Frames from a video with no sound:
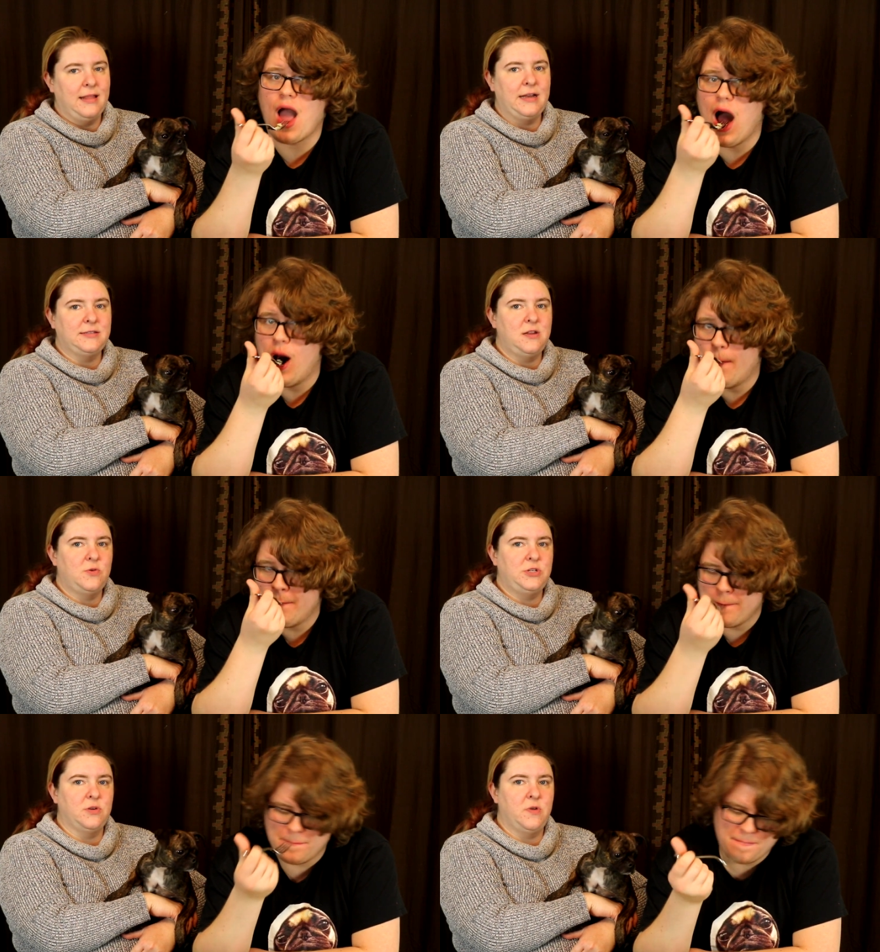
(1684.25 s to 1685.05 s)
Speaker 1: let us know
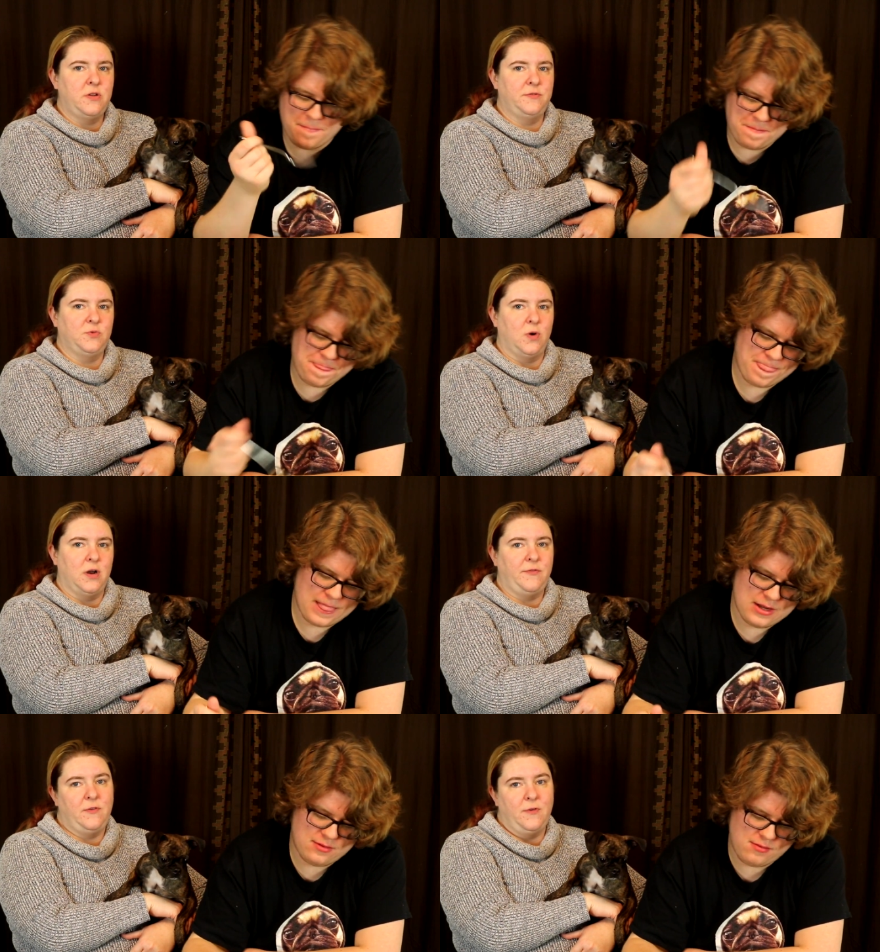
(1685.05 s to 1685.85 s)
what your motives were
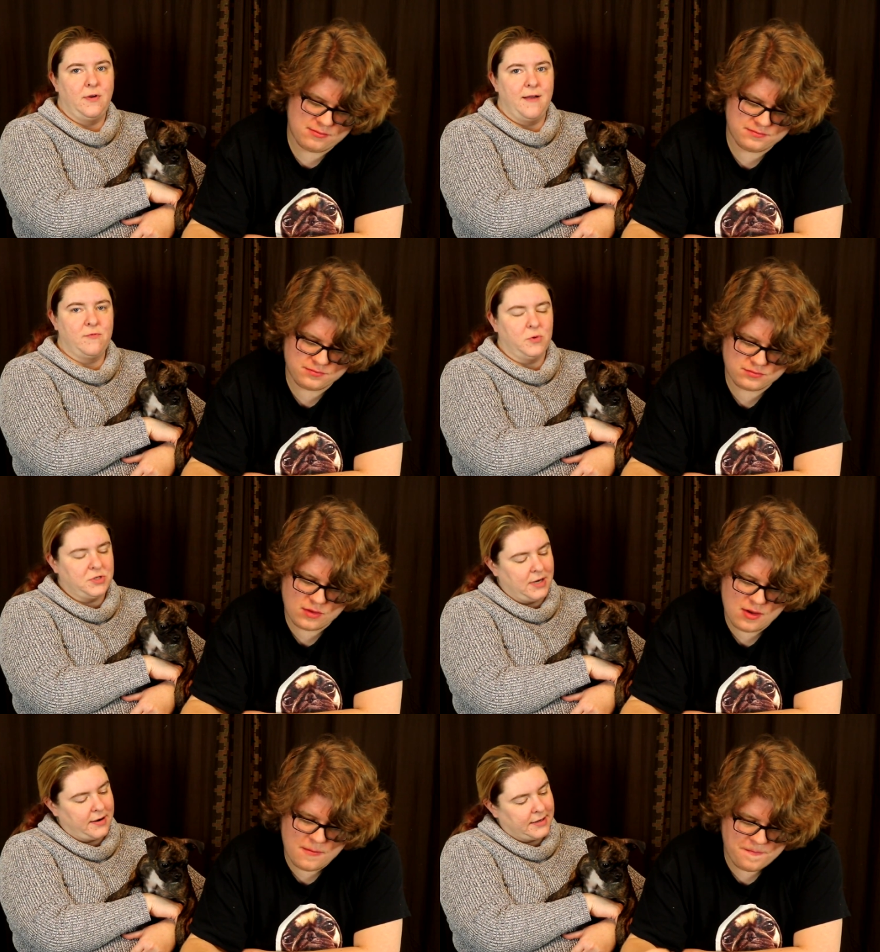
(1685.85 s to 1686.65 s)
if you feel comfortable
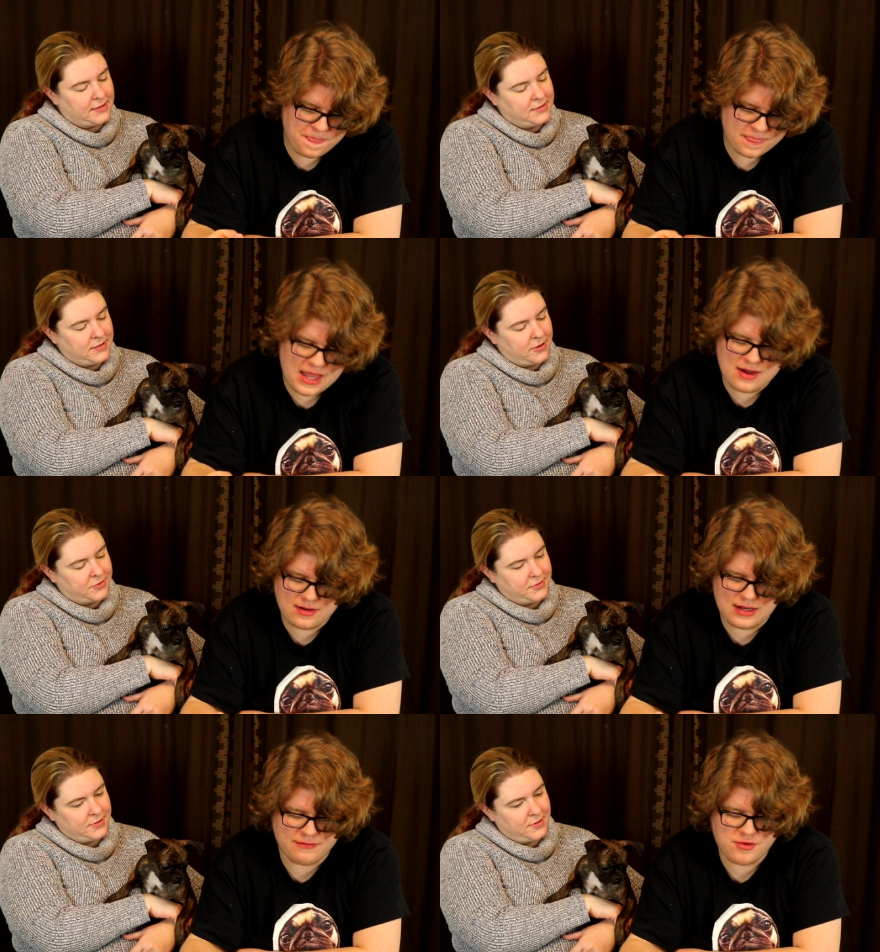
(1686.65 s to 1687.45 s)
sharing.
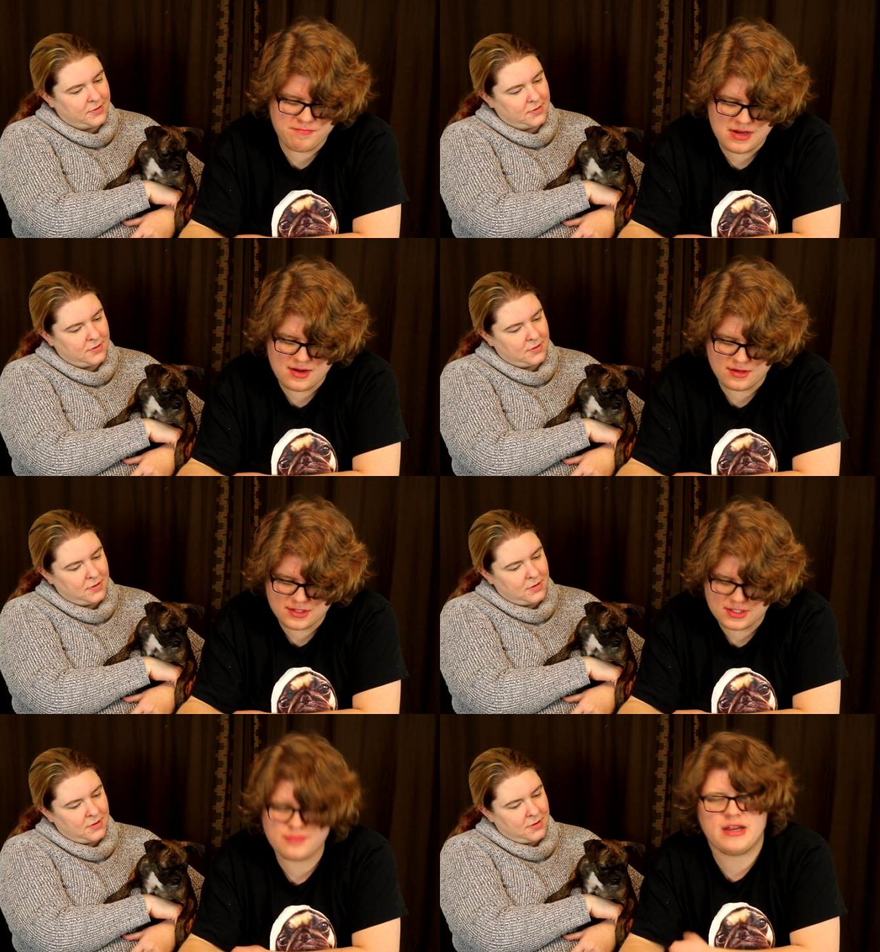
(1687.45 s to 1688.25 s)
Speaker 2: So. If you've been here
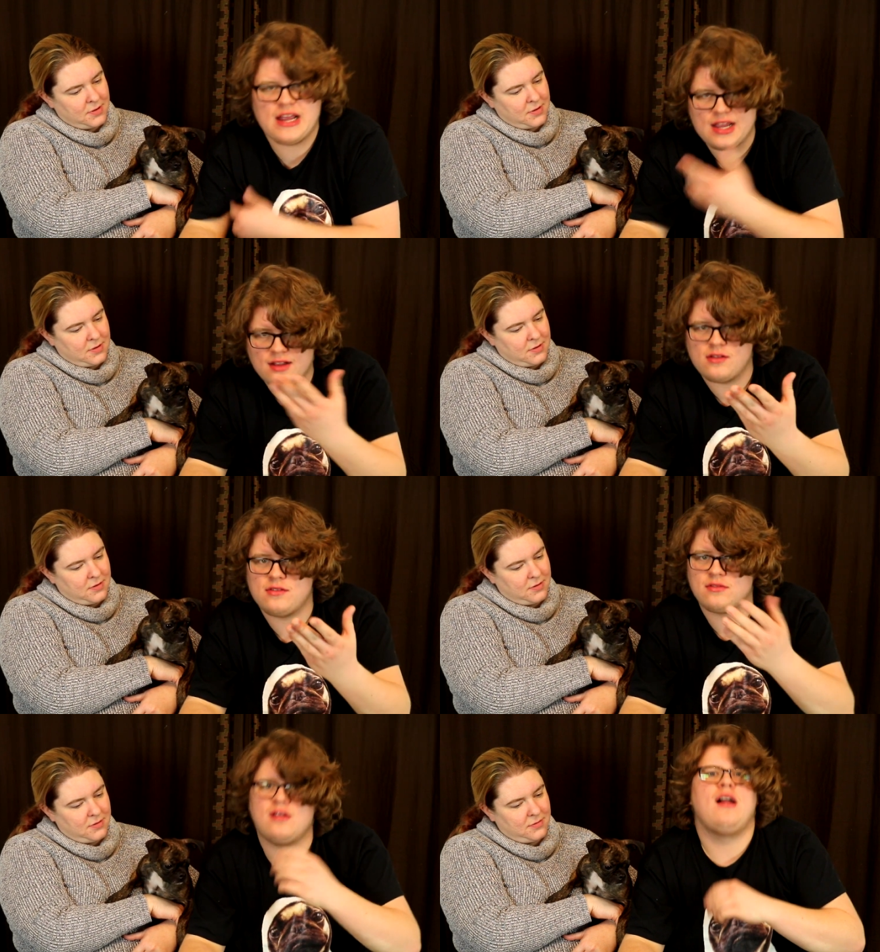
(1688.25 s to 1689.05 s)
since the beginning,
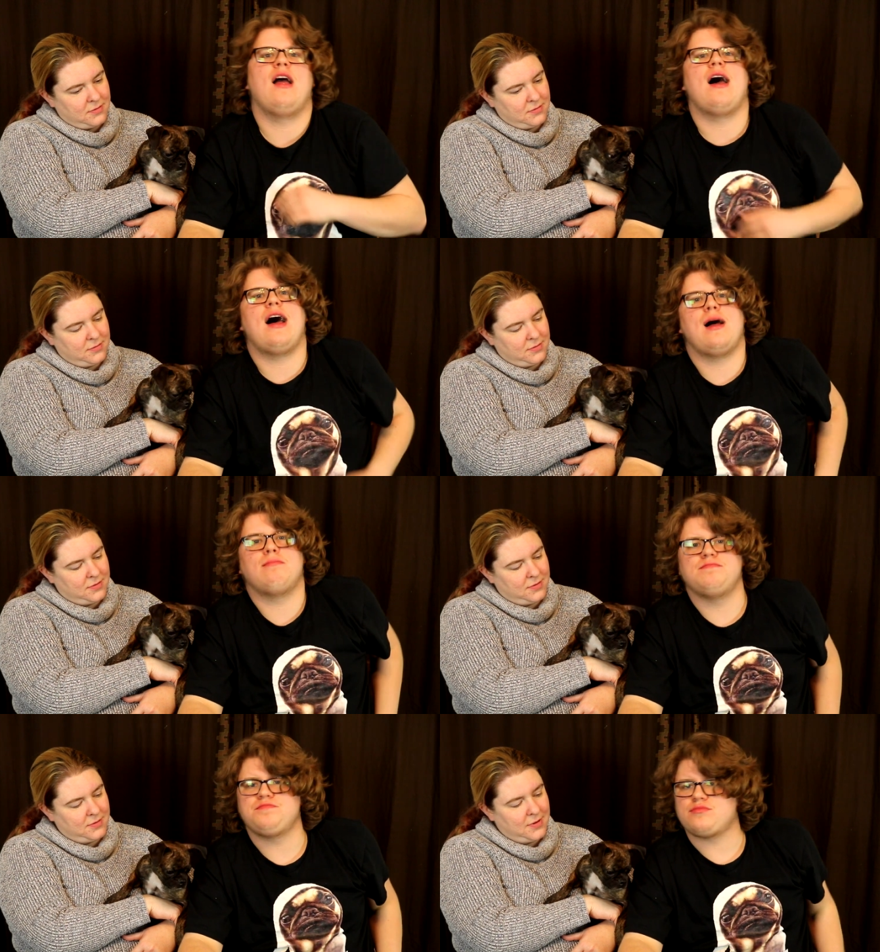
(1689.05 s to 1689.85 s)

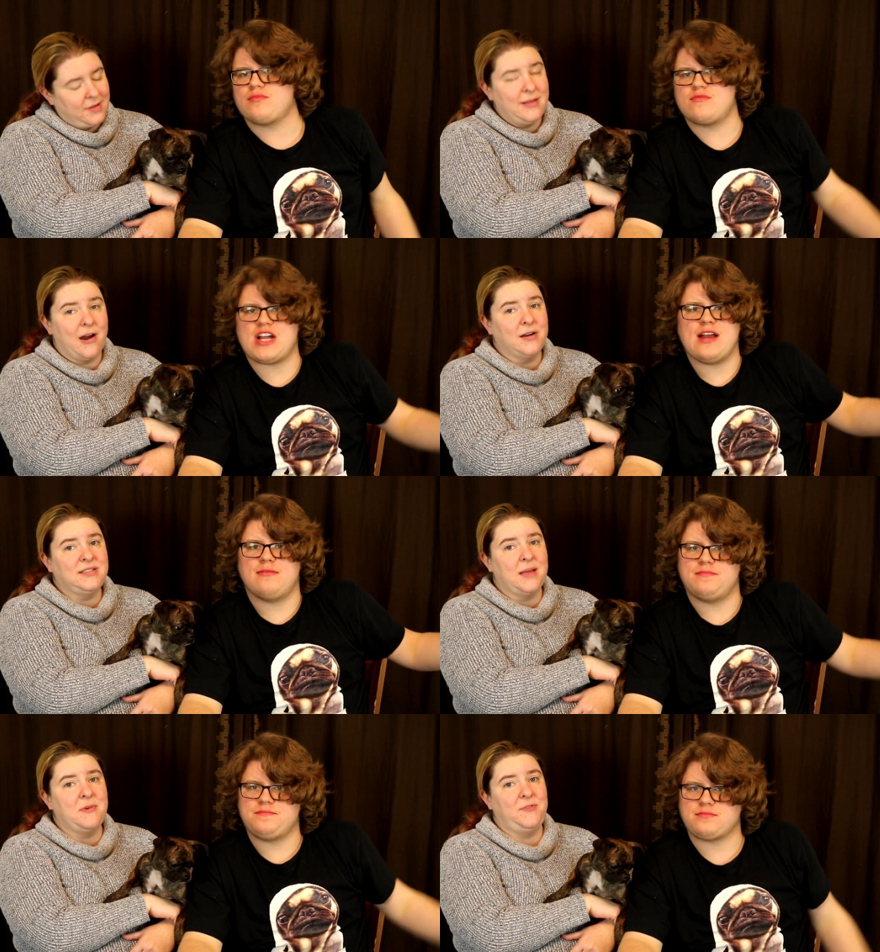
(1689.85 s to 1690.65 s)
there
Speaker 1: are
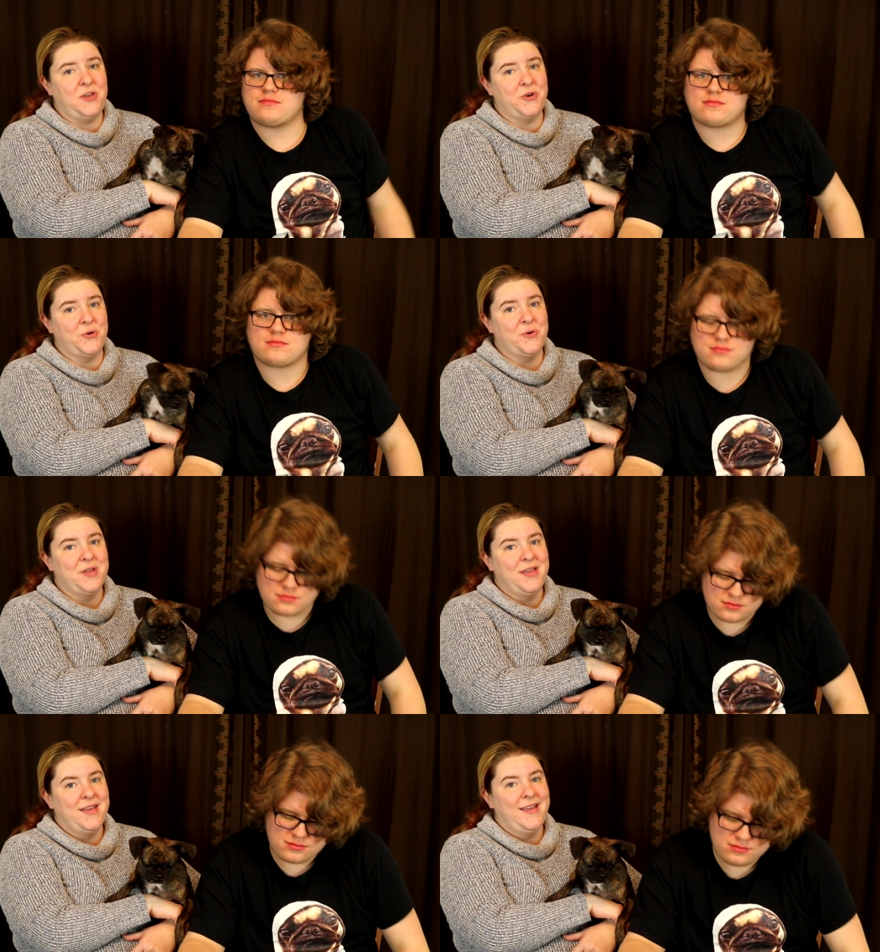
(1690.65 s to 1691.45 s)
some of you
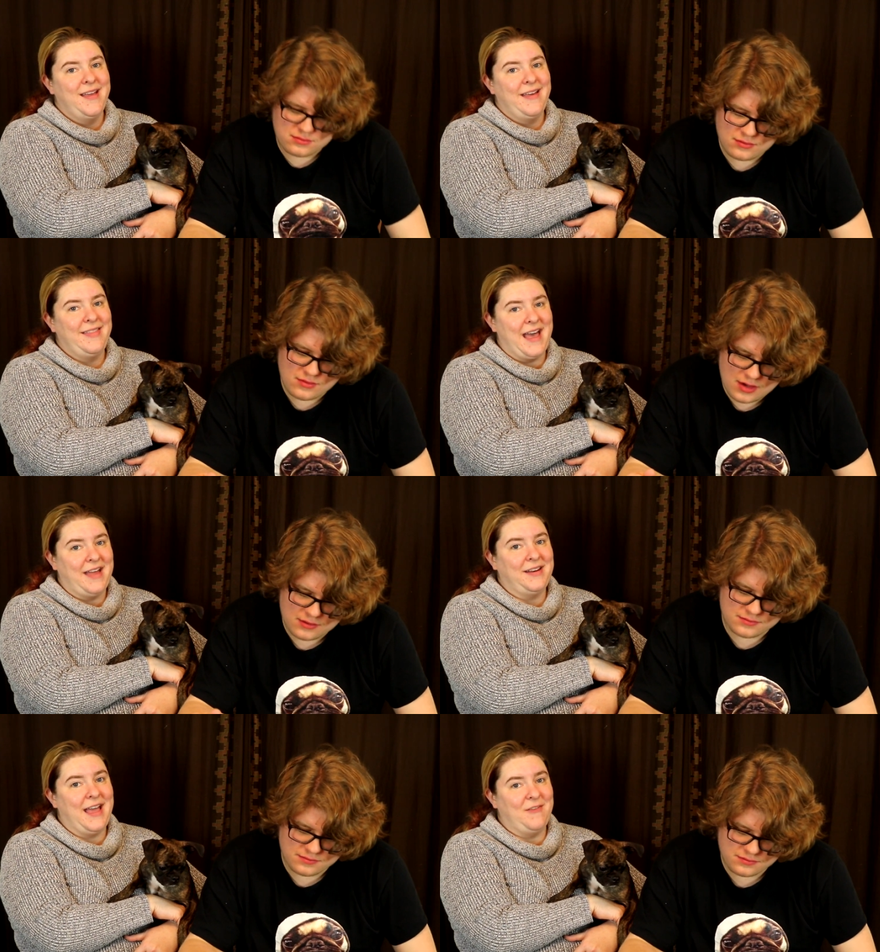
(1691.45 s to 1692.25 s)

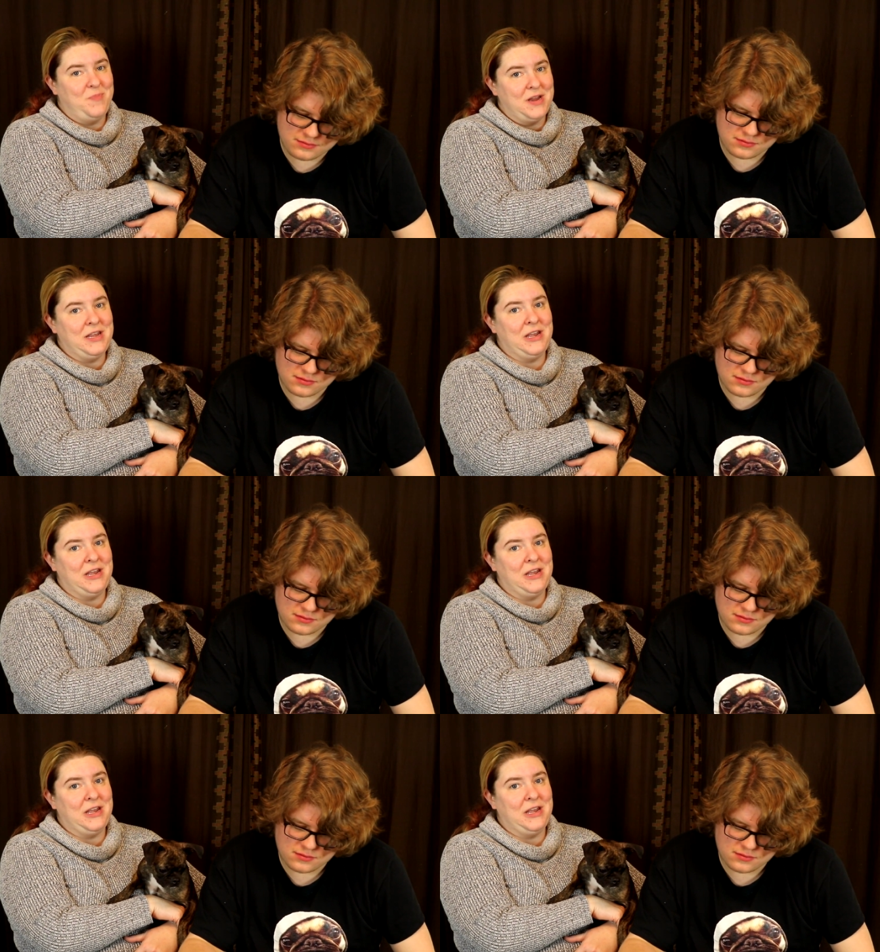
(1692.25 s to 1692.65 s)
that have been